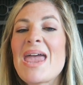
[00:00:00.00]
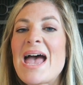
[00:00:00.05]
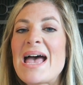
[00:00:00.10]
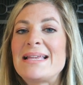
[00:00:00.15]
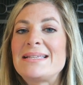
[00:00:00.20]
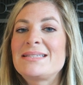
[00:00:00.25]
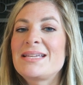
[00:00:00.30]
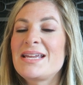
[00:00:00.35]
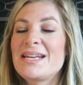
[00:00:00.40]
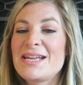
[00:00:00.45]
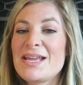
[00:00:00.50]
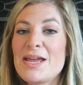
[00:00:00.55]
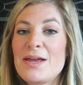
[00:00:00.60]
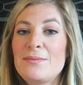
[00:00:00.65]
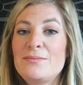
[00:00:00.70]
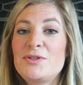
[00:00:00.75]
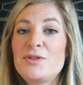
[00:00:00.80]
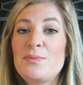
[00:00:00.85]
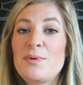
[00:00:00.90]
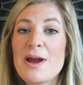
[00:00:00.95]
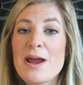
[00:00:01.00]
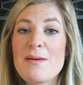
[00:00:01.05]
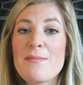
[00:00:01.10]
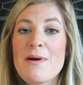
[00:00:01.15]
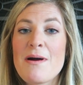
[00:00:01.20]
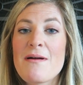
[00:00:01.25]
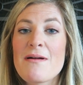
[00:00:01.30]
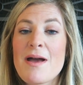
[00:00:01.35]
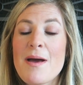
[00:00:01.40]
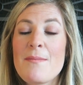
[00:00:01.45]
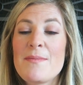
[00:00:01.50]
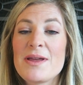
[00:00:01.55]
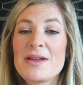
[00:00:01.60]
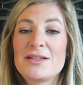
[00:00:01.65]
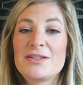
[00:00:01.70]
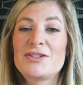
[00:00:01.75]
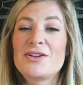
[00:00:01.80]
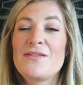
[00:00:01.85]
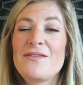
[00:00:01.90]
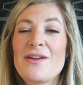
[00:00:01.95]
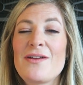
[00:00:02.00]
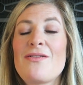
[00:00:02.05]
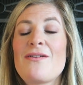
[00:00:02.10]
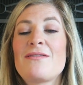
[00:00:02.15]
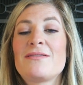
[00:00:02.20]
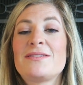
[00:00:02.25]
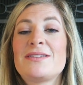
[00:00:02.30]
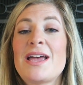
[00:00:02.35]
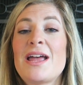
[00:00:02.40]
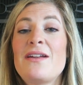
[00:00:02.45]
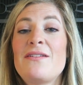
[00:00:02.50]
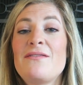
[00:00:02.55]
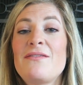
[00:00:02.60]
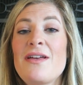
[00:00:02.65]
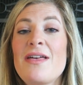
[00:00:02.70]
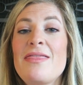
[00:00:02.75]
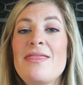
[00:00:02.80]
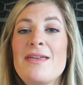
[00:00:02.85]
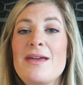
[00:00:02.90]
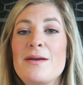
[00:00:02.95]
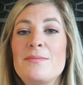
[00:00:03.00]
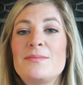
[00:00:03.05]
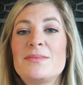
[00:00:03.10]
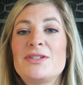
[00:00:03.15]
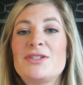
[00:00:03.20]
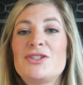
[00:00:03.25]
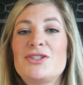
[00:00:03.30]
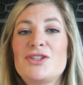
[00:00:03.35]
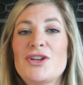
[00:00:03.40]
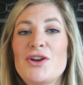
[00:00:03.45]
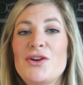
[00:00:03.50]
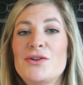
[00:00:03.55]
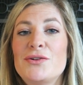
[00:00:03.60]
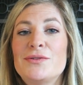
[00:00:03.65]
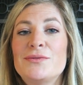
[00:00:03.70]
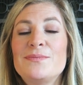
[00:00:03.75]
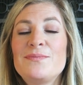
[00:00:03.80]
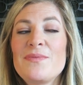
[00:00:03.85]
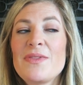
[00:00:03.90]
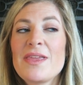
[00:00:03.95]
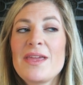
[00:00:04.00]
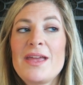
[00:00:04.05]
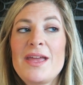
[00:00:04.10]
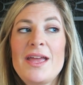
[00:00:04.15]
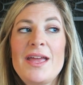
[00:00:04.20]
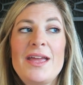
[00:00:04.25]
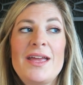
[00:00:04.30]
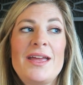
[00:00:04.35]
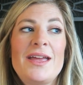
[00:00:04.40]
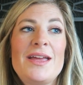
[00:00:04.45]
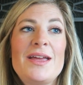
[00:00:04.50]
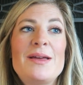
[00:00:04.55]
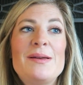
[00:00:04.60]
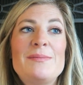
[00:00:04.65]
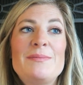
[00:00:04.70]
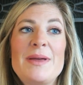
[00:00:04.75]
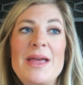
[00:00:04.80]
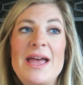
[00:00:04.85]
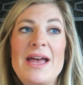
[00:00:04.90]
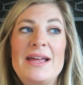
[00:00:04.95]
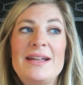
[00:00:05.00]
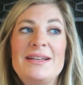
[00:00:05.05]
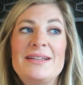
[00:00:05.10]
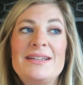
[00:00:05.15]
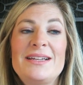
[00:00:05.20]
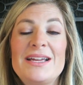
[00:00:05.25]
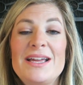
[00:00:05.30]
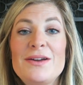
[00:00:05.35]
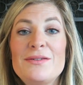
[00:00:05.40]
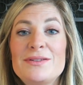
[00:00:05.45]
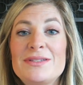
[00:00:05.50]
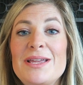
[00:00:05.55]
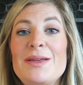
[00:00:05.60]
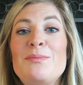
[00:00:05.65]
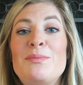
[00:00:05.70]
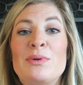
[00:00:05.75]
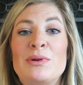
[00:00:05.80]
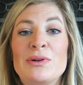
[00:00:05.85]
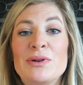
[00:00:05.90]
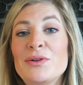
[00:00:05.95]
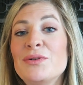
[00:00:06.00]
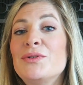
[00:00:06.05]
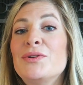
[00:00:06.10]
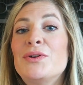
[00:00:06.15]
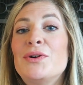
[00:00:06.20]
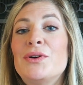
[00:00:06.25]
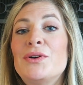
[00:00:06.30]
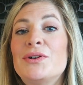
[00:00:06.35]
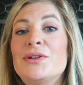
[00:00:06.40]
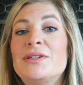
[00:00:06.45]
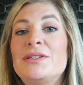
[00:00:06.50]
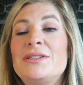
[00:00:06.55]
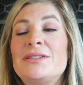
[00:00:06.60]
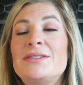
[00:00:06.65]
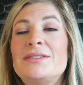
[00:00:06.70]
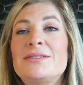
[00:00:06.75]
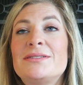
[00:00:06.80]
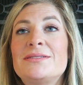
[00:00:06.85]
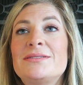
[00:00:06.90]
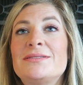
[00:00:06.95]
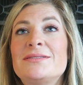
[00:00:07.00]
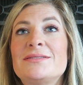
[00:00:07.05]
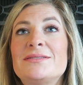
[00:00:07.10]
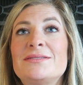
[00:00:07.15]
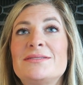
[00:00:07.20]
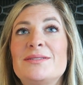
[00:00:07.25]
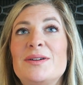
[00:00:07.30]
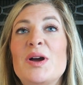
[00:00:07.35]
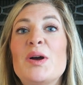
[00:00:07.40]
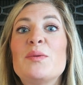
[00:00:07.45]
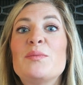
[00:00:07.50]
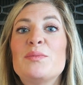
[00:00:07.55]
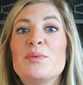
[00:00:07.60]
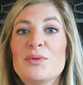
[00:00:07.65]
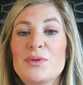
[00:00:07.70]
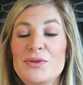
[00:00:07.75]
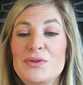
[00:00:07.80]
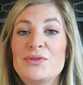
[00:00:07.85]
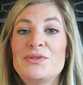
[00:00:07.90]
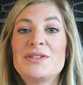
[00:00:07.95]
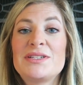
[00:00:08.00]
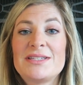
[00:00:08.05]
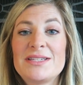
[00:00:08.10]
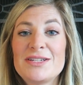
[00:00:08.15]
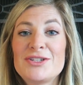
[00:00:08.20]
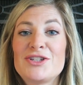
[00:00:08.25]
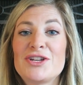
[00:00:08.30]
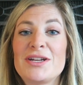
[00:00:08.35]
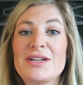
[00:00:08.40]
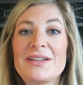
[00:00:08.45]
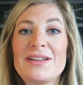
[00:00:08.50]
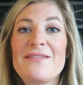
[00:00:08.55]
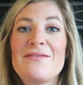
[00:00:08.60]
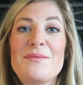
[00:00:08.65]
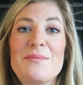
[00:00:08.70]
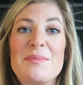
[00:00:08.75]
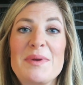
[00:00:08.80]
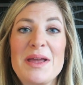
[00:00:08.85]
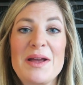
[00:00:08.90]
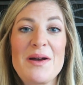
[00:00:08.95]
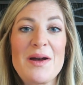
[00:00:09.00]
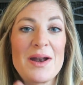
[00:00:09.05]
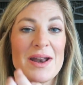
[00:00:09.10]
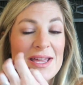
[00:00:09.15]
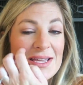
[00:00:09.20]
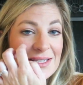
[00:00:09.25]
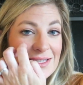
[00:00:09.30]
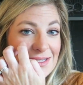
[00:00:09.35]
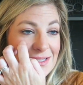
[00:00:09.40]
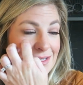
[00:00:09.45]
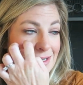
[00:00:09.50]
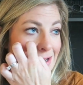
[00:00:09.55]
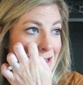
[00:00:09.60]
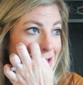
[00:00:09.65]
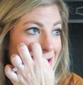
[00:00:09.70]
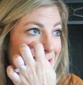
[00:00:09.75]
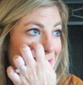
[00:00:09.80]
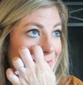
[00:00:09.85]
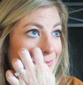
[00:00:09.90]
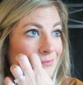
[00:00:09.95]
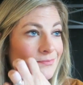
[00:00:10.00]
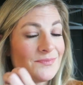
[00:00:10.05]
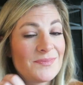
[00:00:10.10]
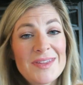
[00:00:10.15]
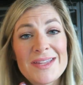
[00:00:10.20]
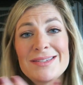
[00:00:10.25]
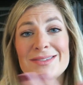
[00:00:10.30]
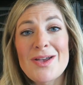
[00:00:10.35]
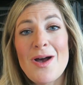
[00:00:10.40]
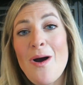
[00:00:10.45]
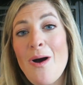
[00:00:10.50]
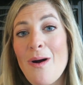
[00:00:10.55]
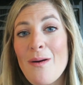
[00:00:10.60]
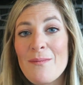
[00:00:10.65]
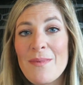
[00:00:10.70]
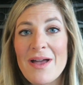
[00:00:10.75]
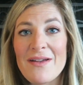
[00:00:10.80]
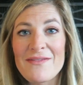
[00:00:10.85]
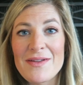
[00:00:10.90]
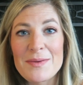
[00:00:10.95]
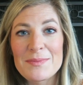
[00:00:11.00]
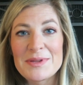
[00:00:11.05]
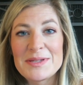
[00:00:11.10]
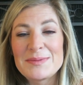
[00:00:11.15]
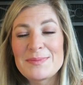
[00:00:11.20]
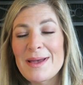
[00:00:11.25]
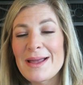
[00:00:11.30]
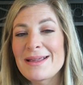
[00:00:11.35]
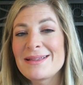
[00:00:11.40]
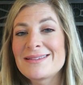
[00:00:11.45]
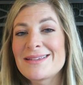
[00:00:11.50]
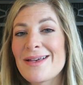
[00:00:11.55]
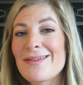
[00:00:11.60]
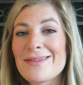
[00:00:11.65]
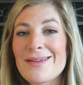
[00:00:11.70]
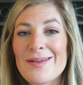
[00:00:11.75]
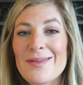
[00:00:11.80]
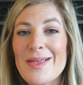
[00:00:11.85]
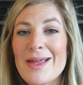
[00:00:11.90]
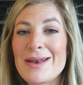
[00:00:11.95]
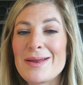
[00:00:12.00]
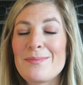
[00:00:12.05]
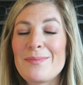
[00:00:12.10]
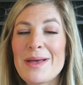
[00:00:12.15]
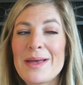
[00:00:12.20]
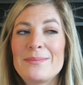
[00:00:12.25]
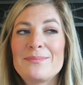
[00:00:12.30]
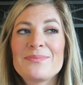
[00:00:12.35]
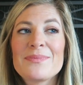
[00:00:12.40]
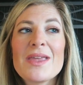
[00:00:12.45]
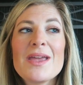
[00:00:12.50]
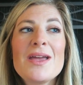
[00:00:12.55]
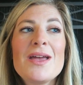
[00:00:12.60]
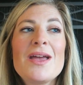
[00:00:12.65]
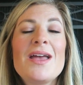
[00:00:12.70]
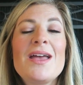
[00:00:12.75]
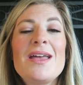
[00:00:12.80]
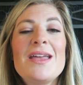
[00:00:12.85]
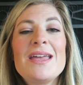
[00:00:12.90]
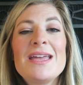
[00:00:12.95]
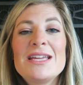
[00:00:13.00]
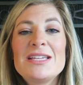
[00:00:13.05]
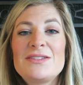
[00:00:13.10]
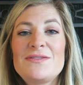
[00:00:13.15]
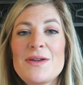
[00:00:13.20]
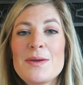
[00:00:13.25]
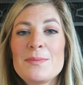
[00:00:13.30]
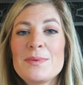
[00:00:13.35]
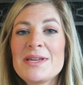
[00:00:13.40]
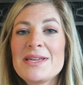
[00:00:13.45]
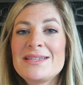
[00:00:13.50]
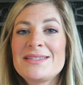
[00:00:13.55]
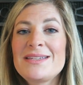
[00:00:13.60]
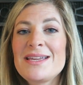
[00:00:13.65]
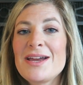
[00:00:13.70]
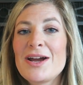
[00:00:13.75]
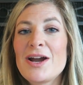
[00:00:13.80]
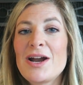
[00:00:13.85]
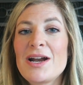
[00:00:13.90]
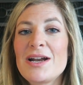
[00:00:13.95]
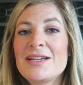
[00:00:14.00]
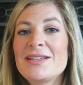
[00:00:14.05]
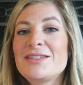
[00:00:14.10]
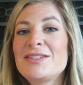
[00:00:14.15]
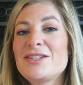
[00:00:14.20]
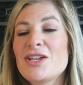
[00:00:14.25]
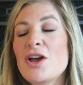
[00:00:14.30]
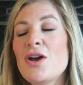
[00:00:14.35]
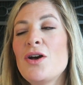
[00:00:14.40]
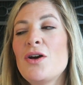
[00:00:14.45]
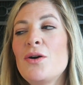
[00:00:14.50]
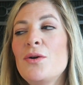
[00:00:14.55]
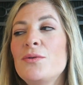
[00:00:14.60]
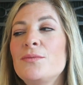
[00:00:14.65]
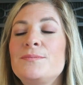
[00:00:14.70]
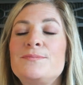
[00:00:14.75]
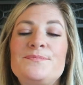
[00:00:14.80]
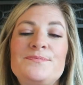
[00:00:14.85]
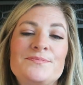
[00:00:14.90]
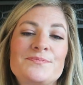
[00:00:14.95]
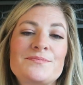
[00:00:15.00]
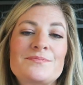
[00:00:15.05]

asking him to pray about coming and serving alongside of them. So man, it was a brutal, brutal decision if I'm being honest. Um, Cause all my family's back in South Carolina, but his family is here. So